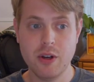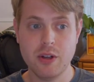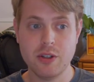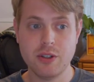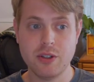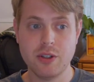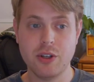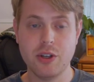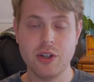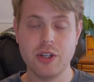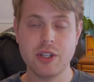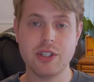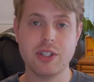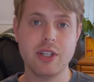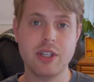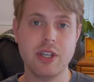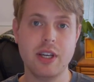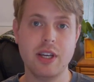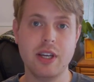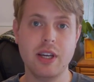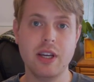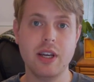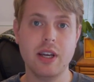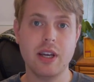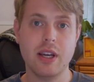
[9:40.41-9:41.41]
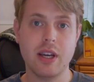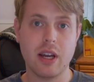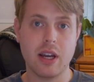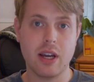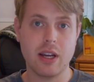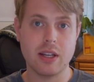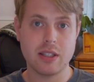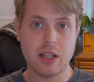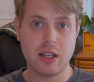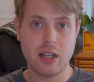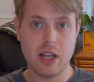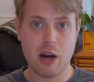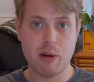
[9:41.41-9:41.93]
So you can see
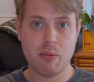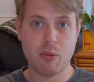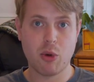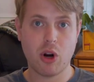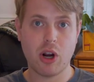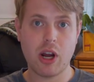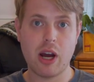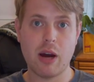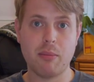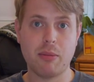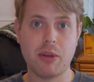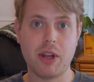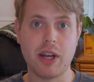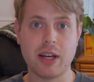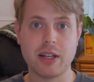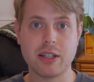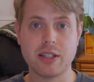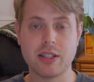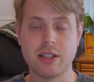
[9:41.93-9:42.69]
it's a lot more complex